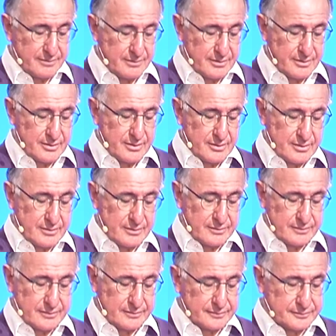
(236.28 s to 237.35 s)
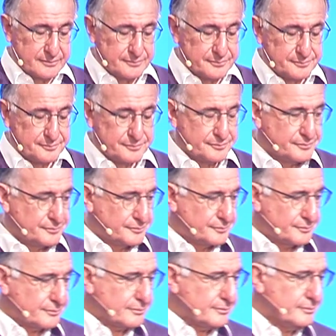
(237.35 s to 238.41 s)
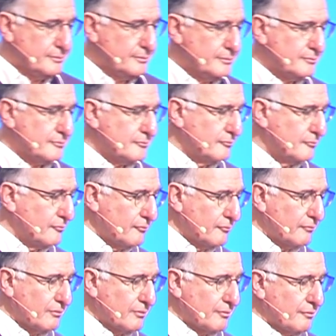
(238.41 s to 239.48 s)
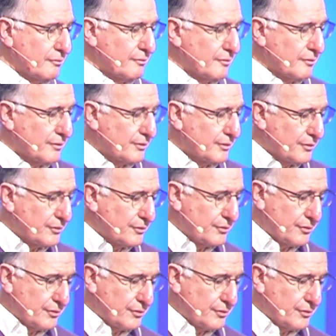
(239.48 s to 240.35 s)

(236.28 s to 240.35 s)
(no one is talking)